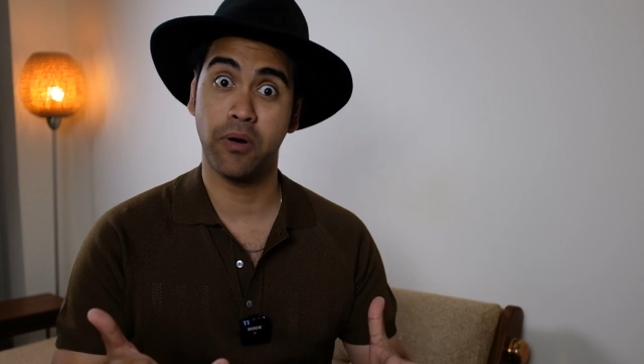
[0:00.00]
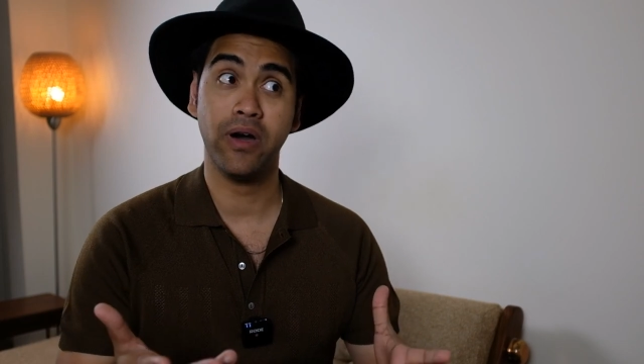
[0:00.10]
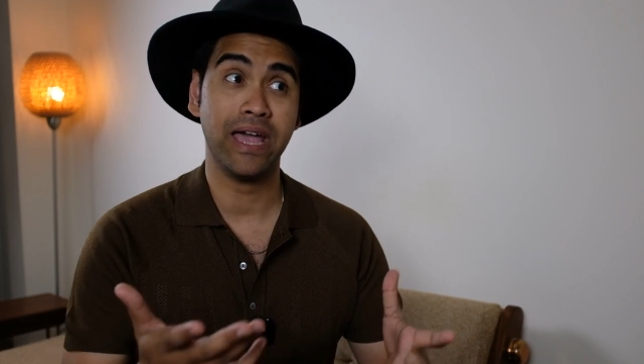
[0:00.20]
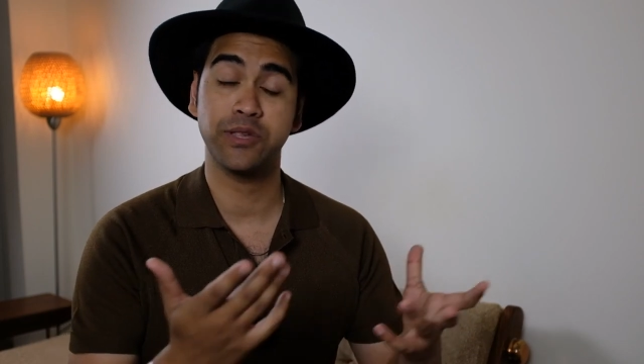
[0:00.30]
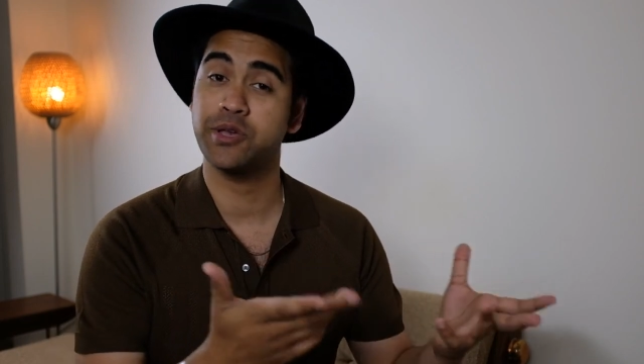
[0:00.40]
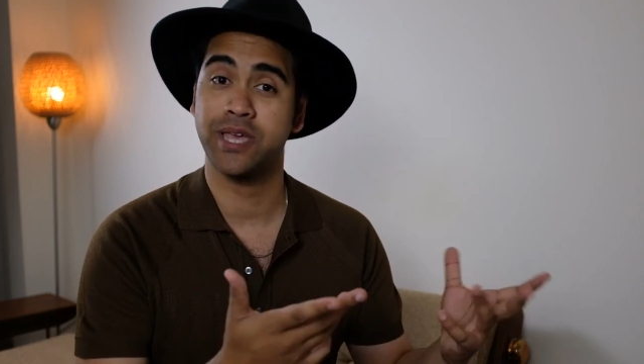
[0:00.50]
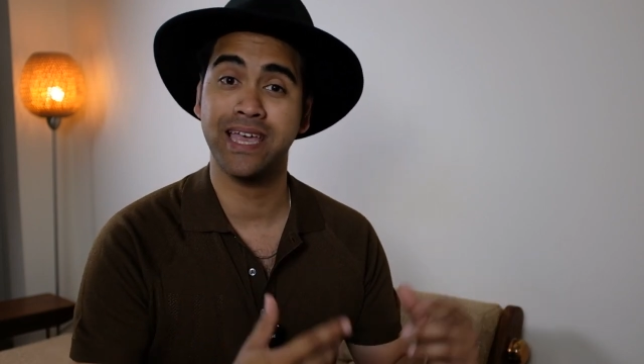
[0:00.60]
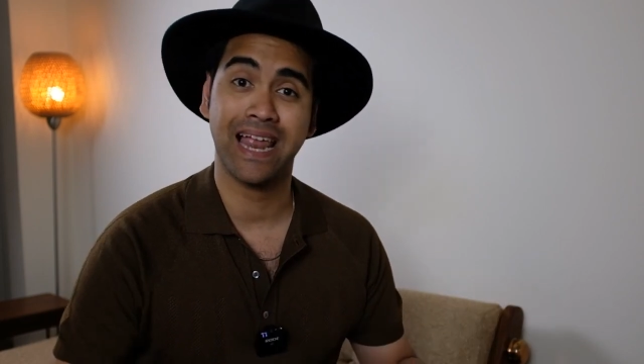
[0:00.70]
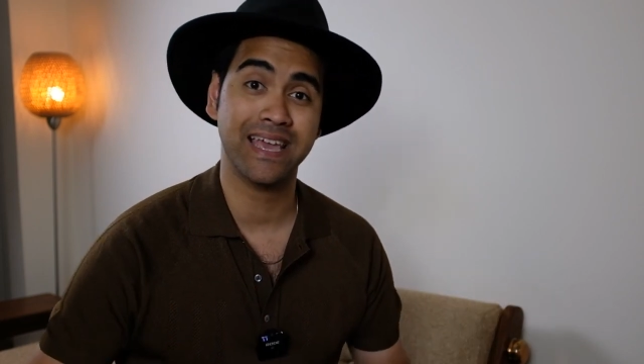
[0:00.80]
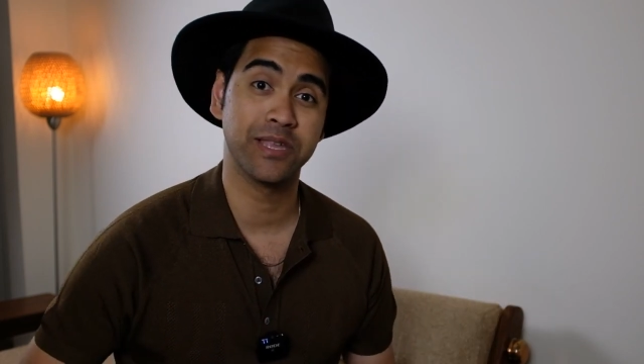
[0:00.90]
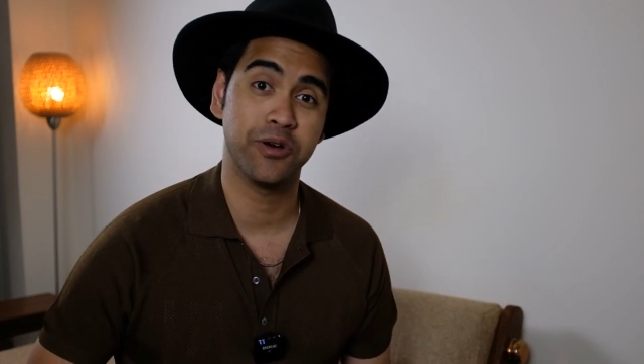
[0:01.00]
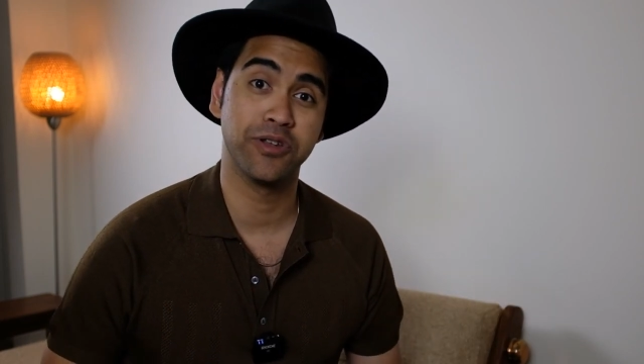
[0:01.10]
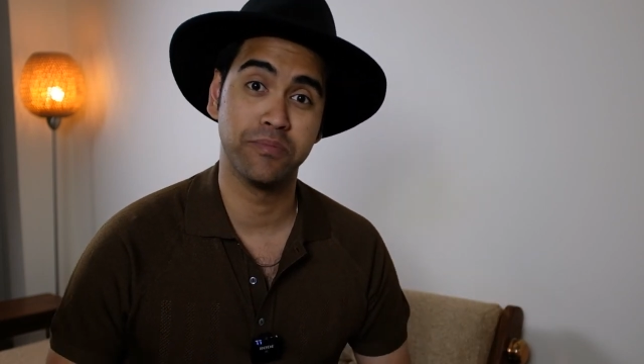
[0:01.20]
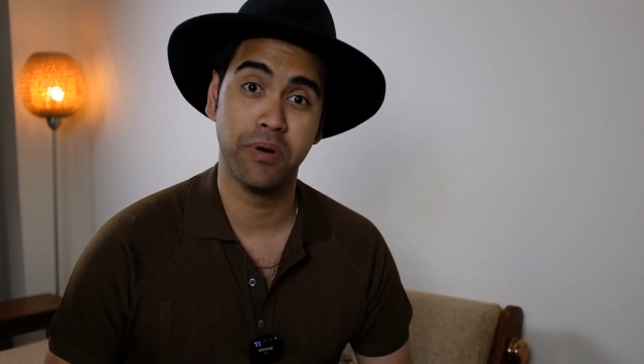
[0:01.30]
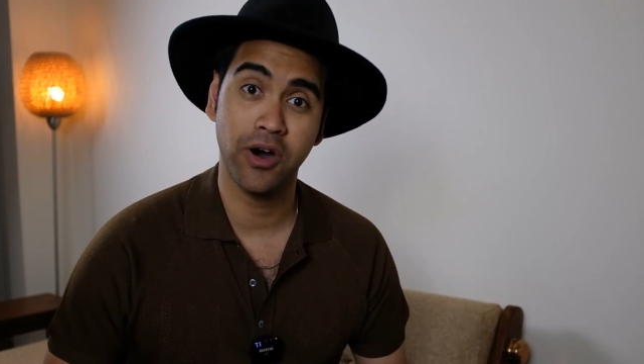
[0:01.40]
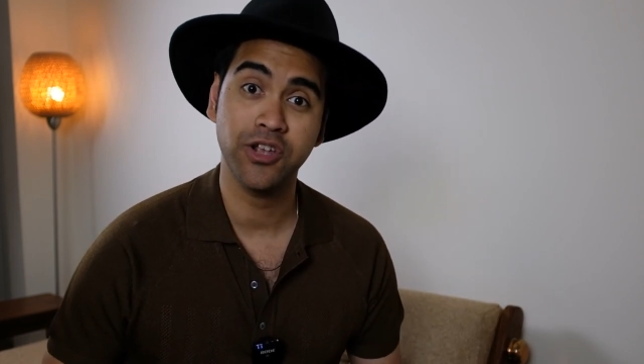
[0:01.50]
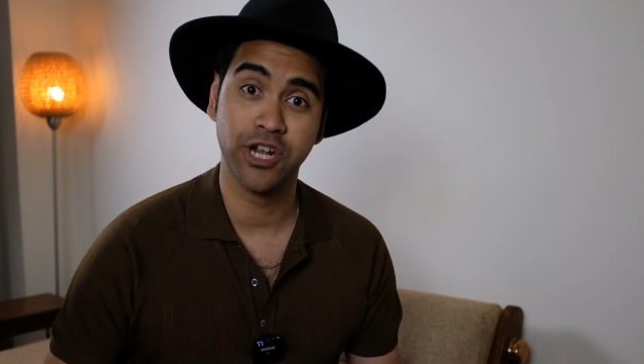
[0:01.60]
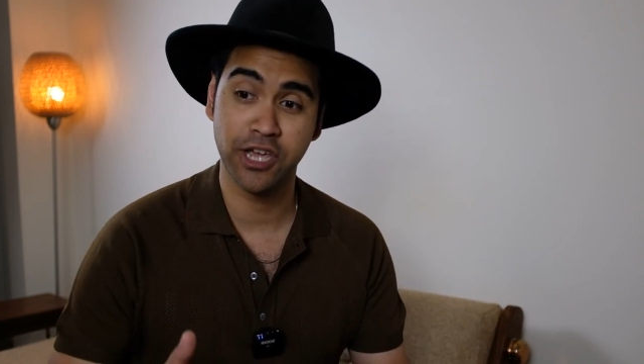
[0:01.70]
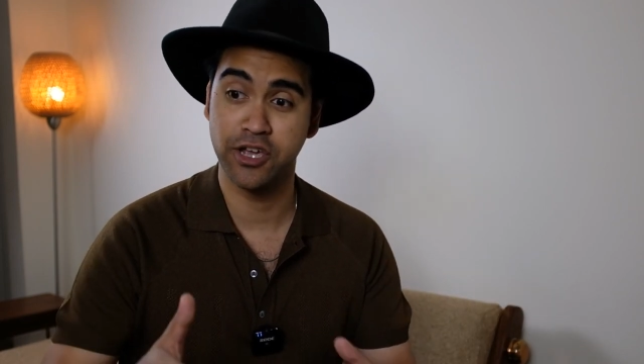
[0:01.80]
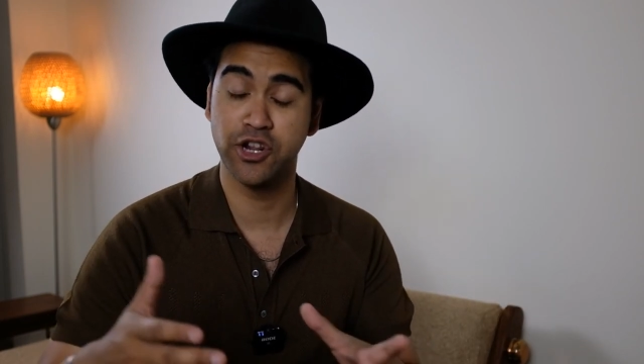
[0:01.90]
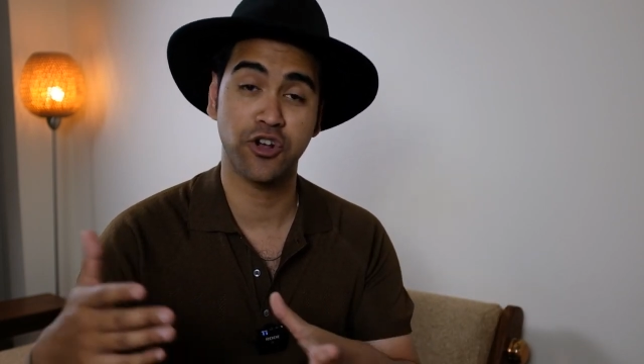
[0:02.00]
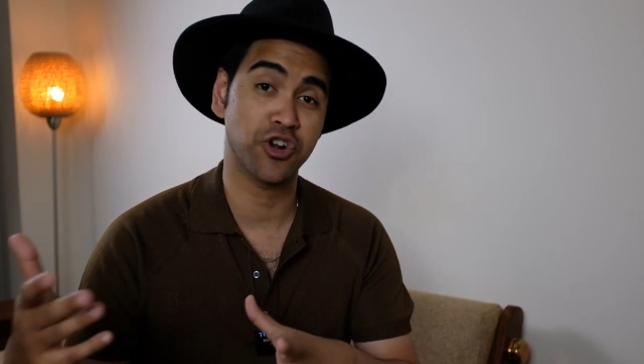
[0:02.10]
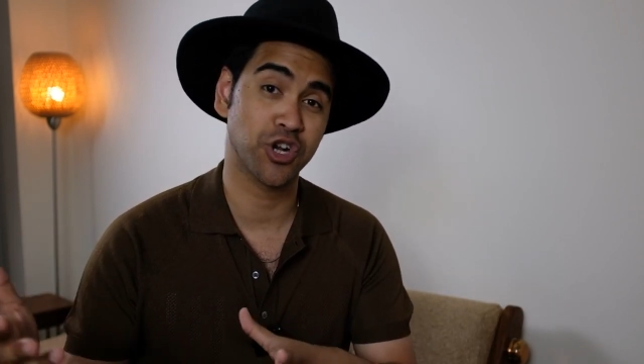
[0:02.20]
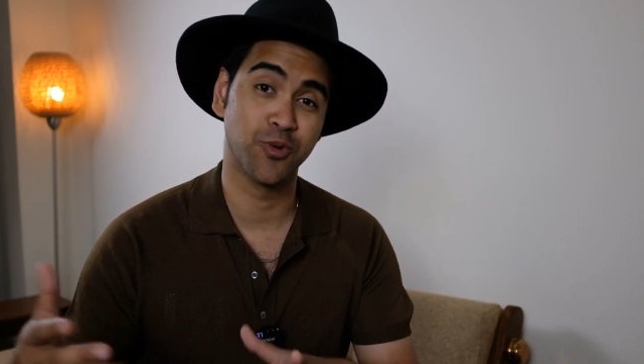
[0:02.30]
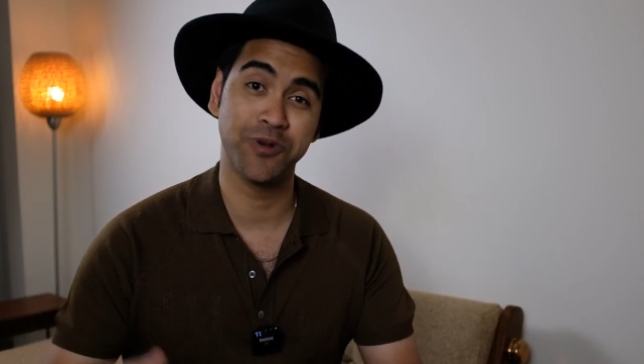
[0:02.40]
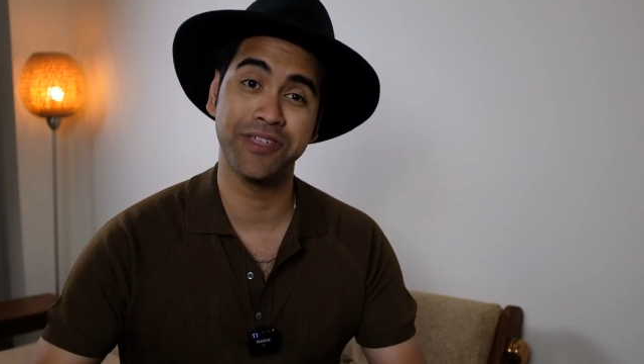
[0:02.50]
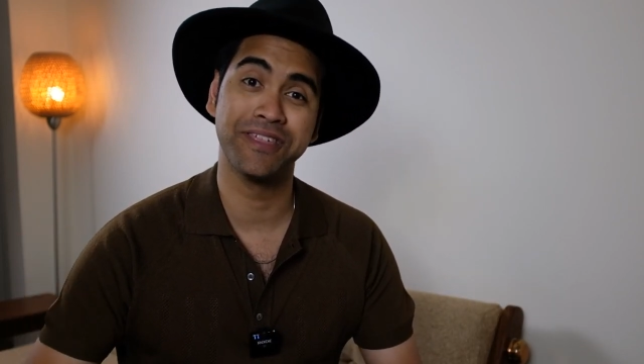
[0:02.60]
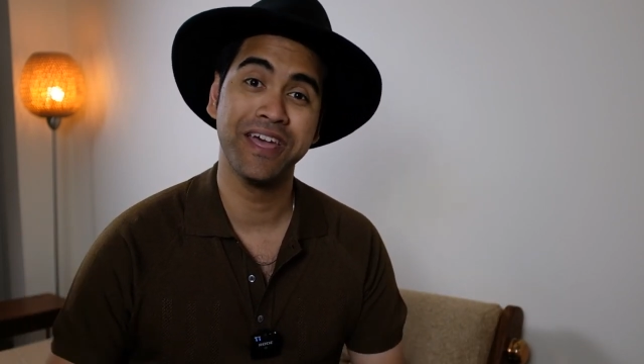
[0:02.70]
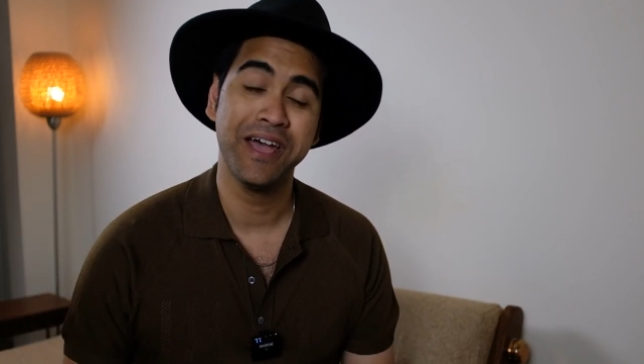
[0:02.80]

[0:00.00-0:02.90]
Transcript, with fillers: by, as I say, Alexander Marsh in conjunction with